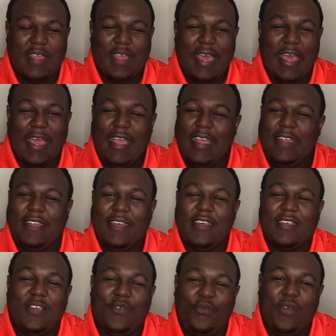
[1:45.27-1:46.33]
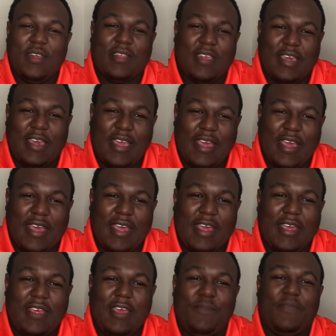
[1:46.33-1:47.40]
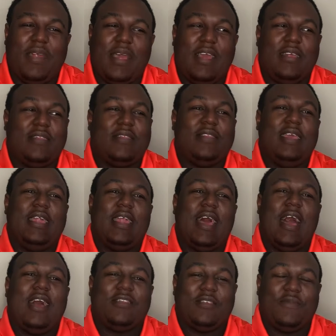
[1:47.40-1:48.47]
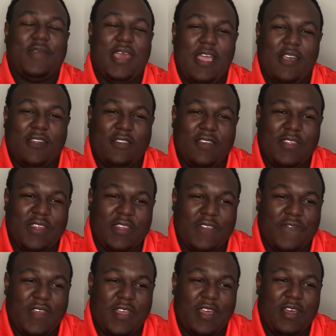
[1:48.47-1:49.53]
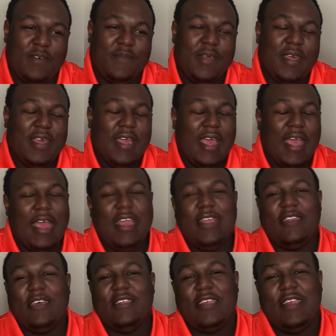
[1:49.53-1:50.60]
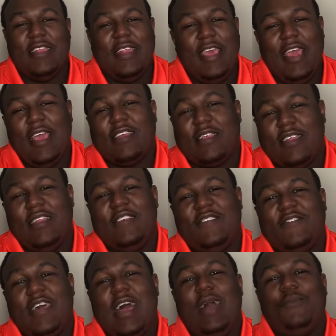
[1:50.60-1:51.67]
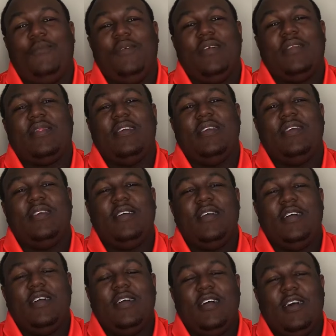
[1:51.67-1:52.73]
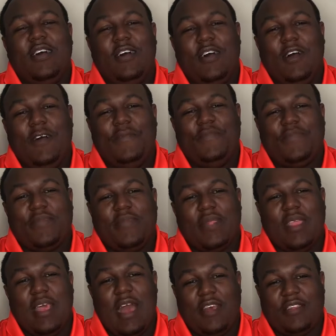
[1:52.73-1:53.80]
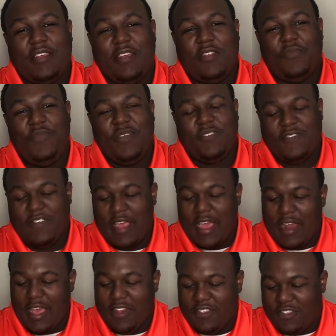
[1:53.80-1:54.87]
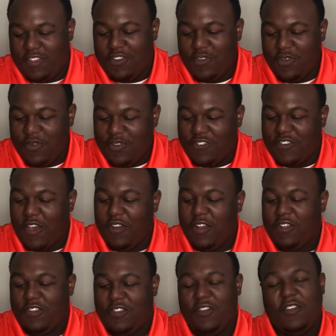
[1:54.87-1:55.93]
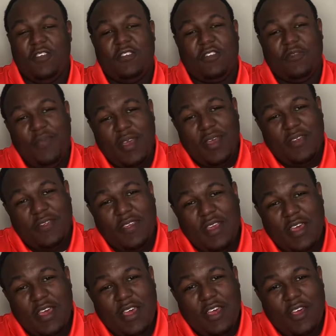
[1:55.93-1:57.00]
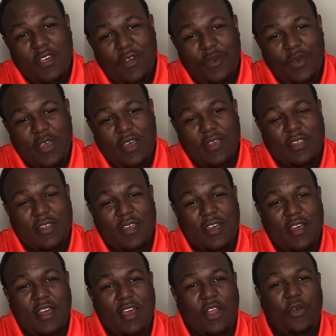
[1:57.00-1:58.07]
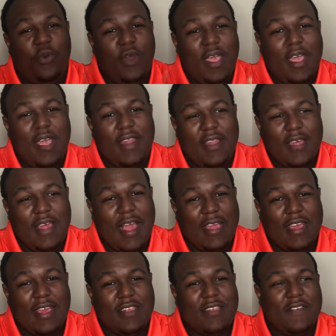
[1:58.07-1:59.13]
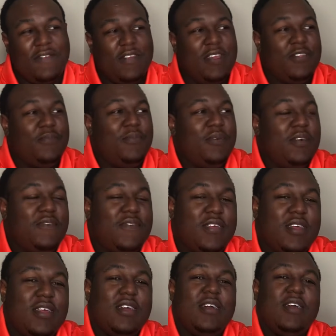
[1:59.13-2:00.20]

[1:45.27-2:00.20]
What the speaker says: he does it once again. He plays an awesome character in this film, and he does an excellent job with it. Also, special shout out to Jodie Turner Smith, who is Queen, I guess, in the movie.